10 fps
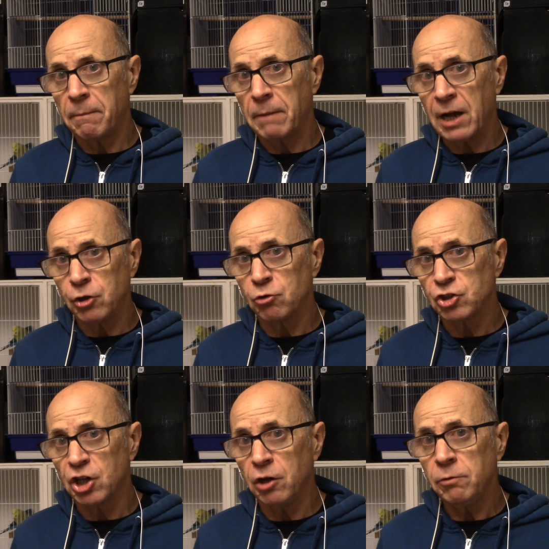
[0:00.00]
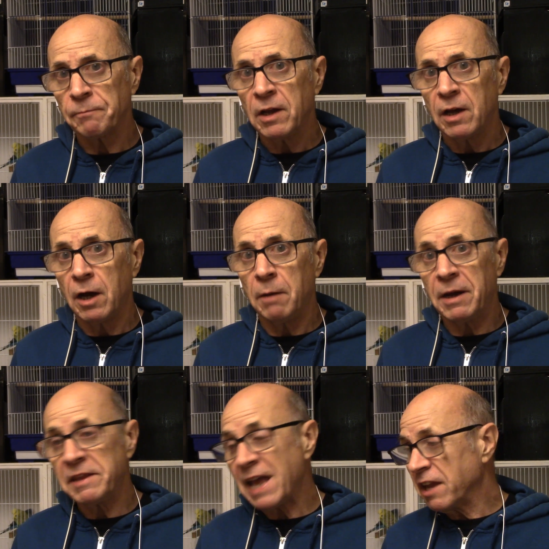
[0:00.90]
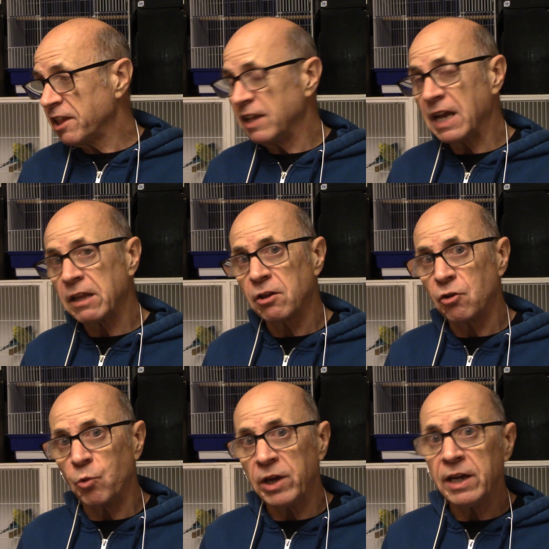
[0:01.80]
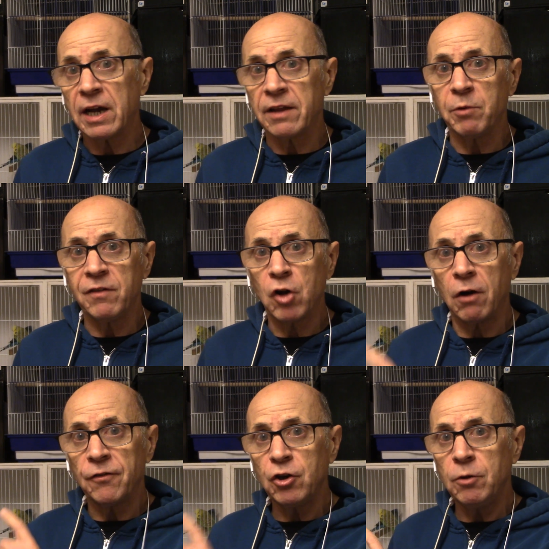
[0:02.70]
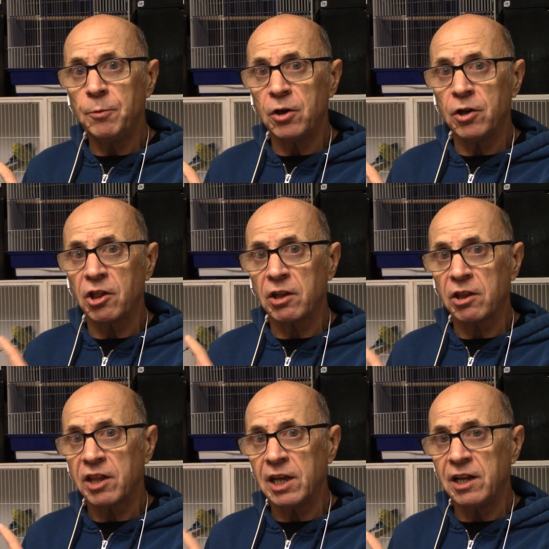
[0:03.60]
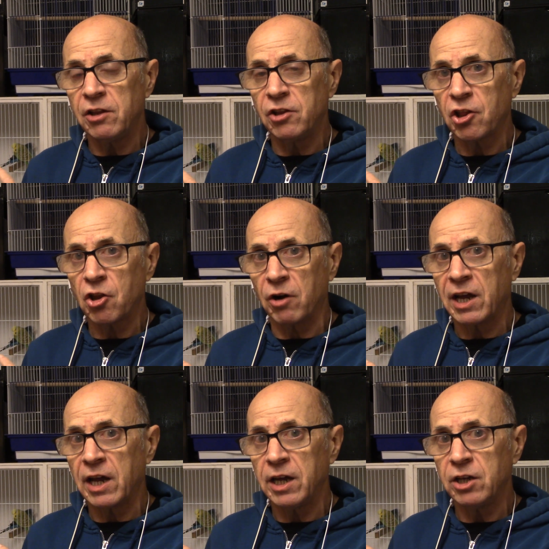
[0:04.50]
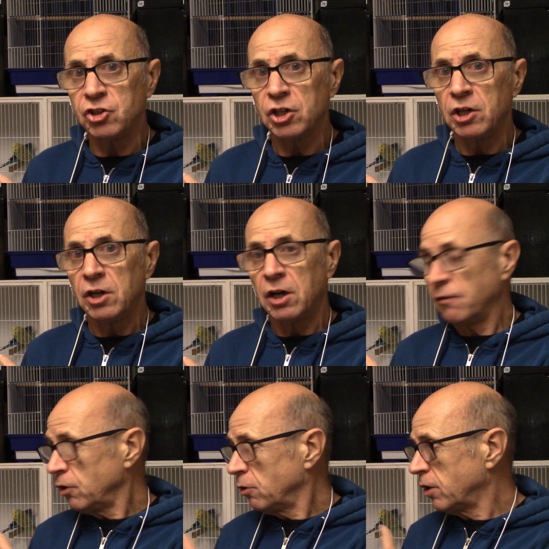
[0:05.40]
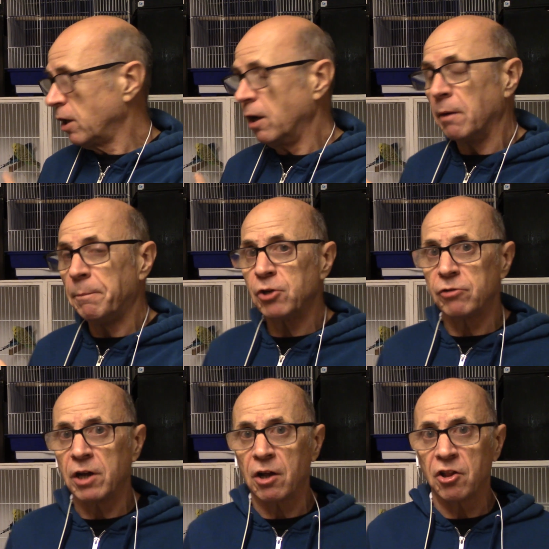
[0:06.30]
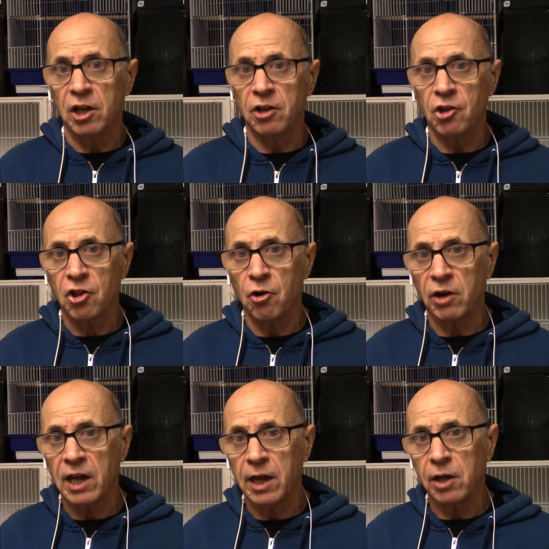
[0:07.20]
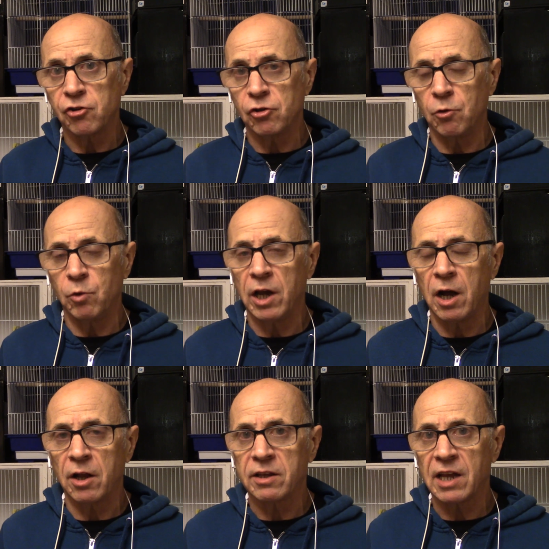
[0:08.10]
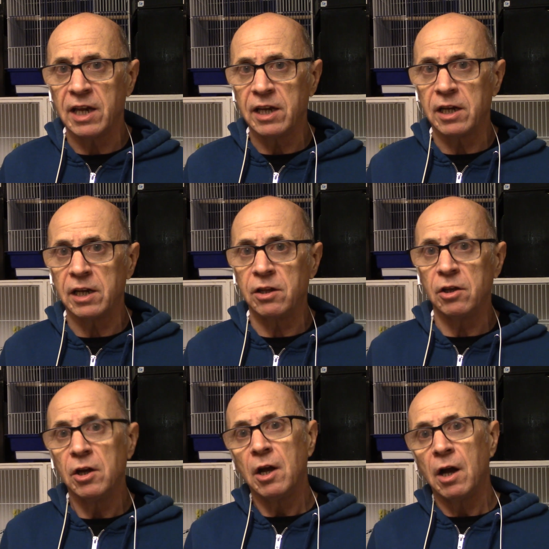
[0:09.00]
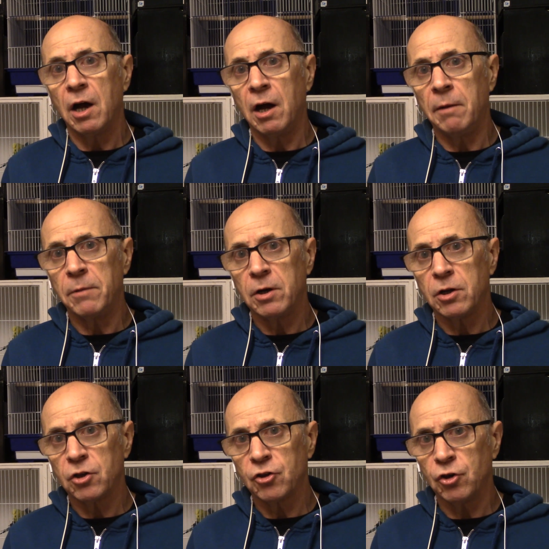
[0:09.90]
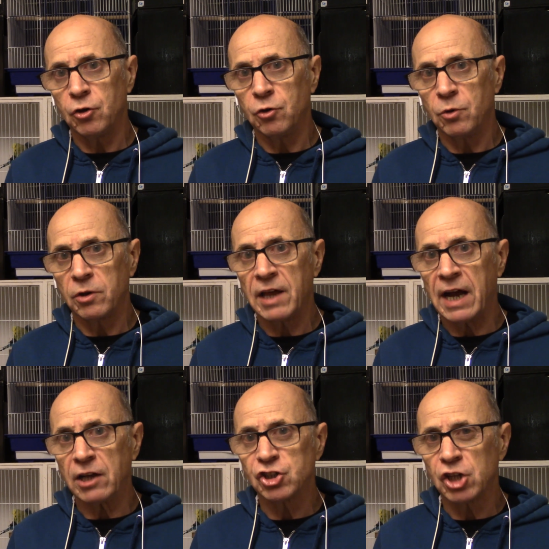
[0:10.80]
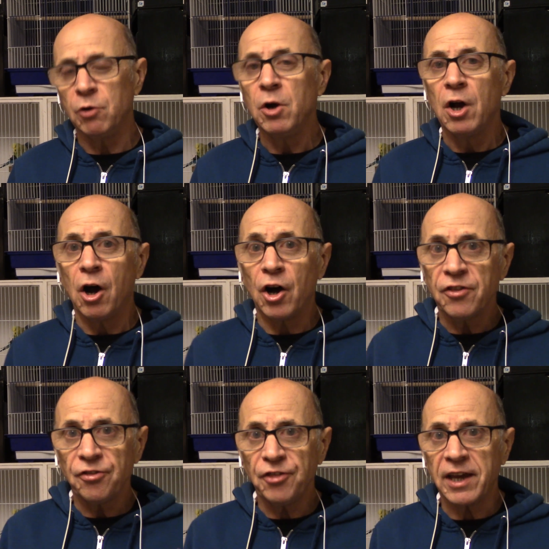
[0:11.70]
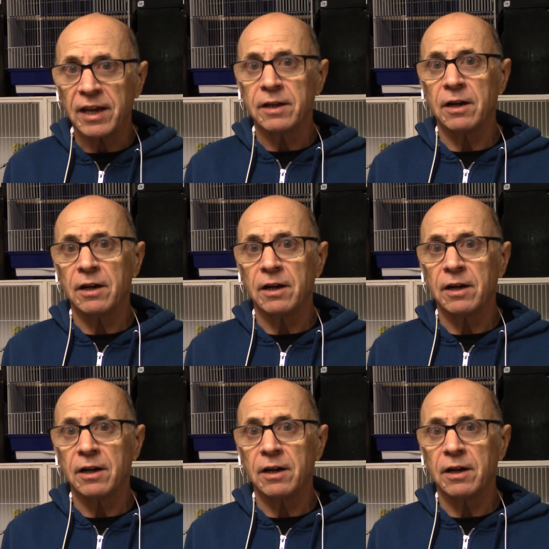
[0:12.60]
annual show, and that is at the end of the week. And then we've got a few birds still in the stock cage, a few of the Budgerigar still in the stock cage that we are taking to that show. I think